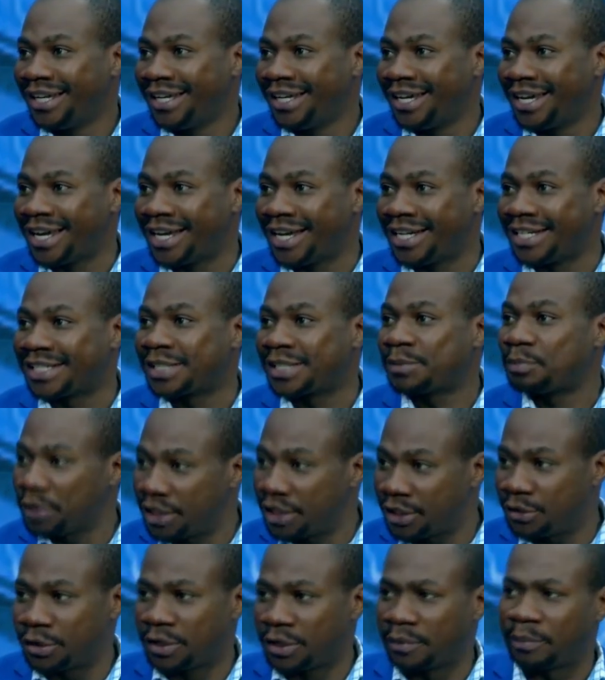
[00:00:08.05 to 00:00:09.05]
and speak
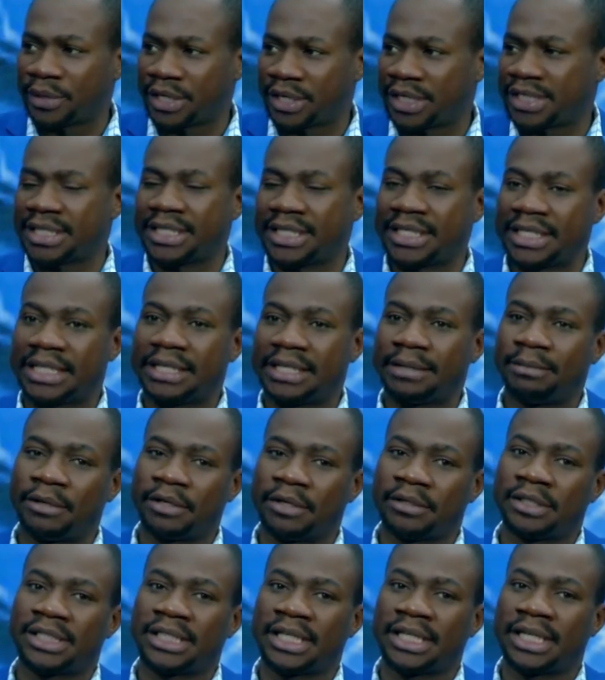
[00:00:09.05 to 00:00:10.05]
to the president
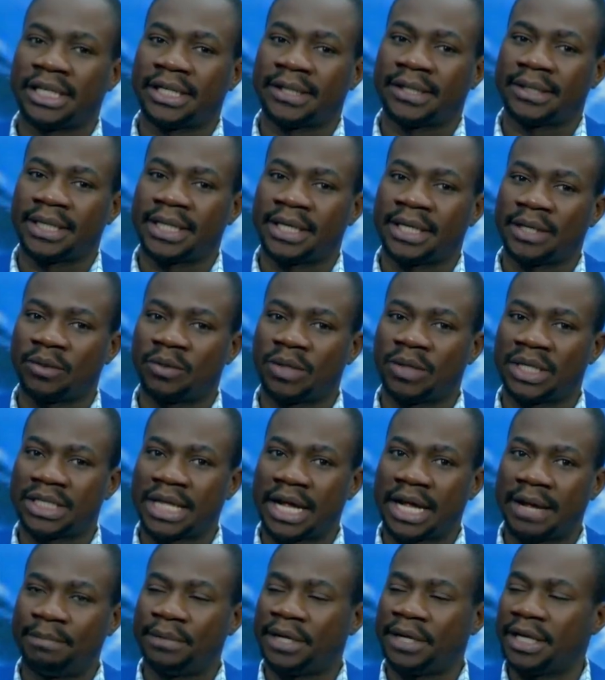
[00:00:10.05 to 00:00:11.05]
about what's
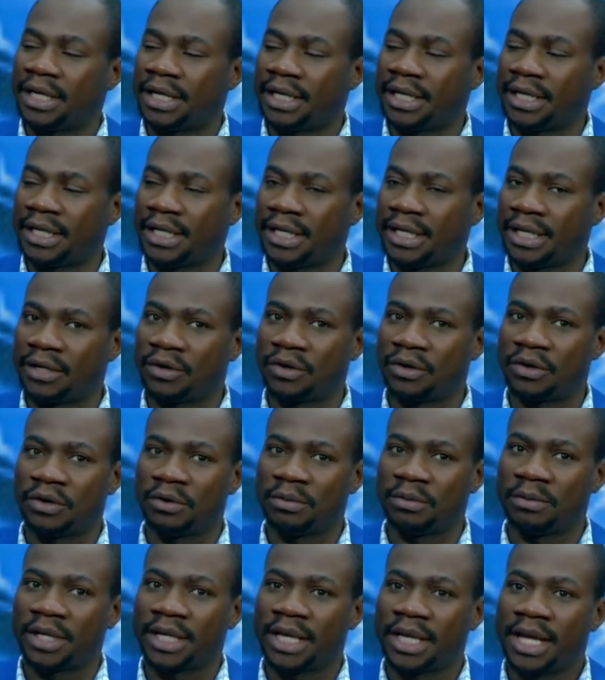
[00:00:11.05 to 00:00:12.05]
happening in the
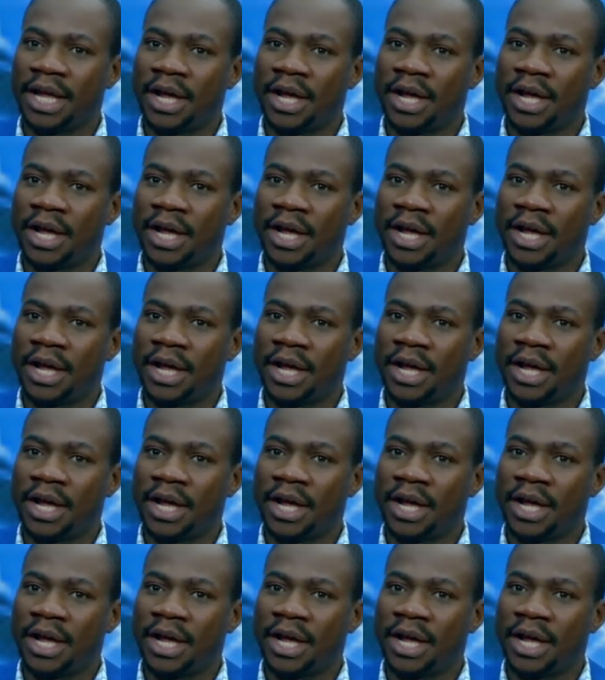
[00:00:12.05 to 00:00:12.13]
economy.